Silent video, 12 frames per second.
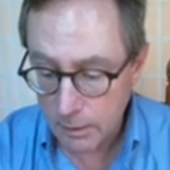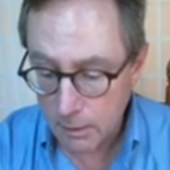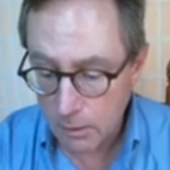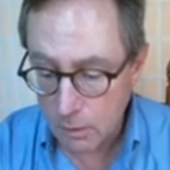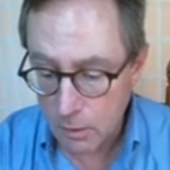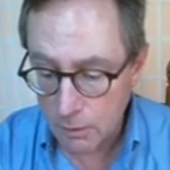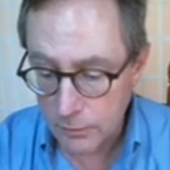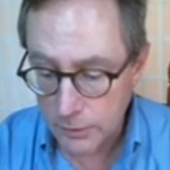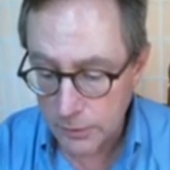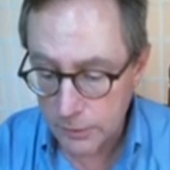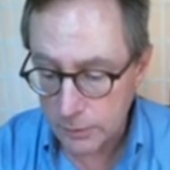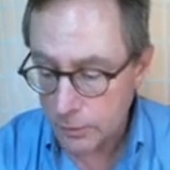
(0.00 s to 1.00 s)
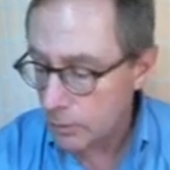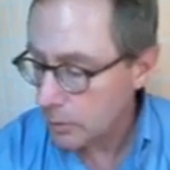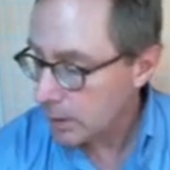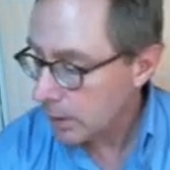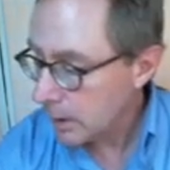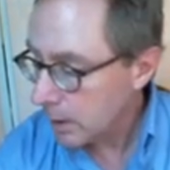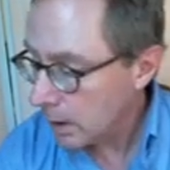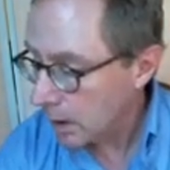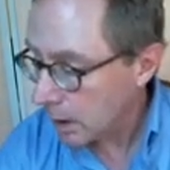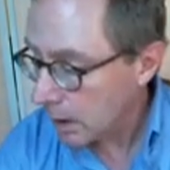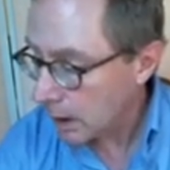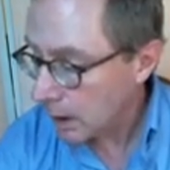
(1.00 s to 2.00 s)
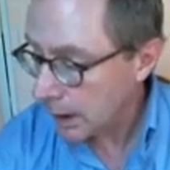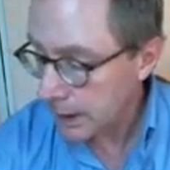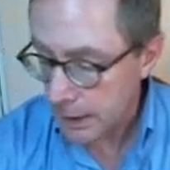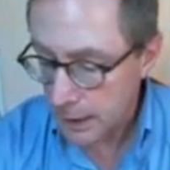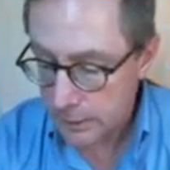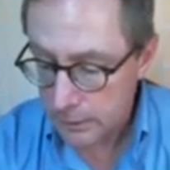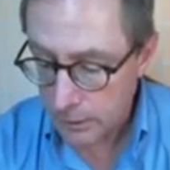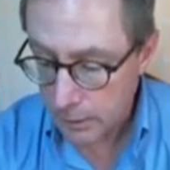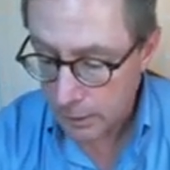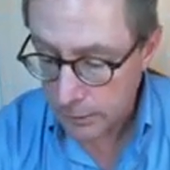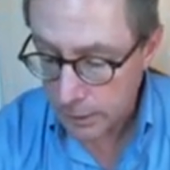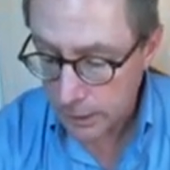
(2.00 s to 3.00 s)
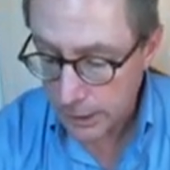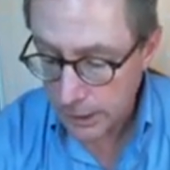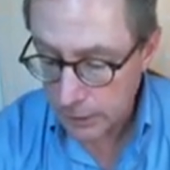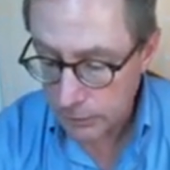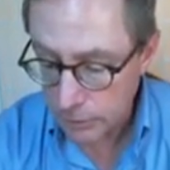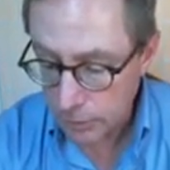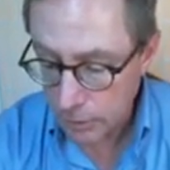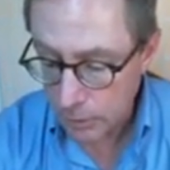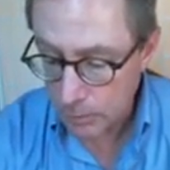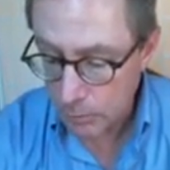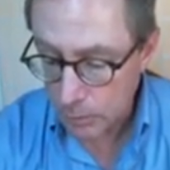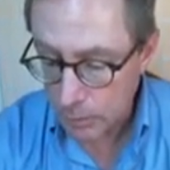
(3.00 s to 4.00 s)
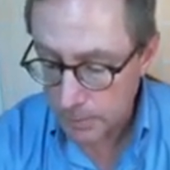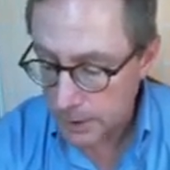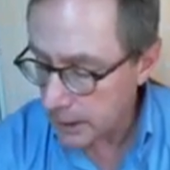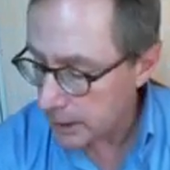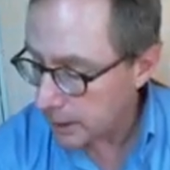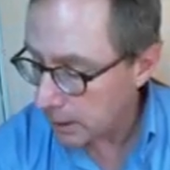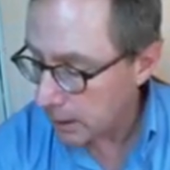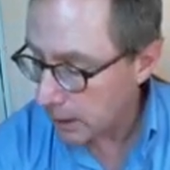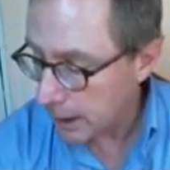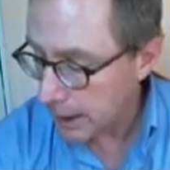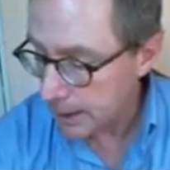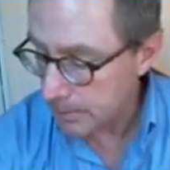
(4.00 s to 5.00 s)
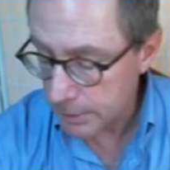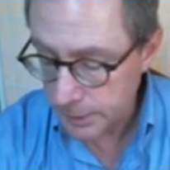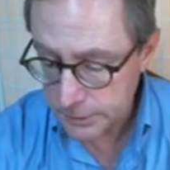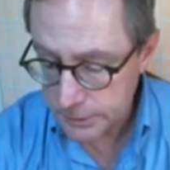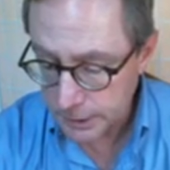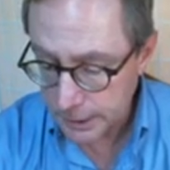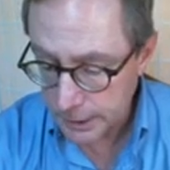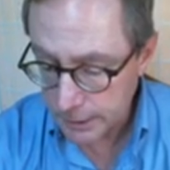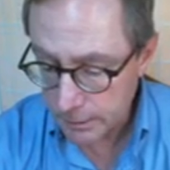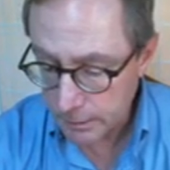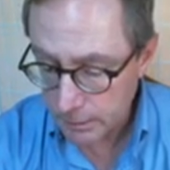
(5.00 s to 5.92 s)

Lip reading: over 2. The linear term will be a plus c.